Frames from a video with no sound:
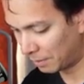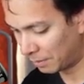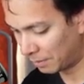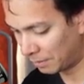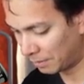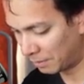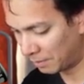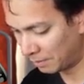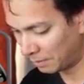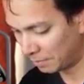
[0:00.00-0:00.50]

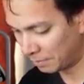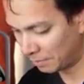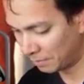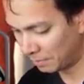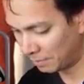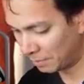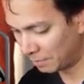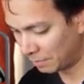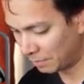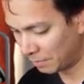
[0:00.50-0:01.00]

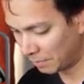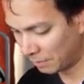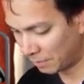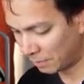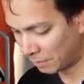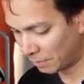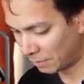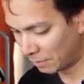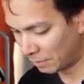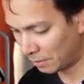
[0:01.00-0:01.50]

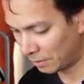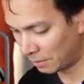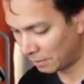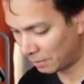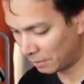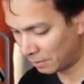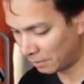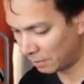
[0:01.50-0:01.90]
(no one is talking)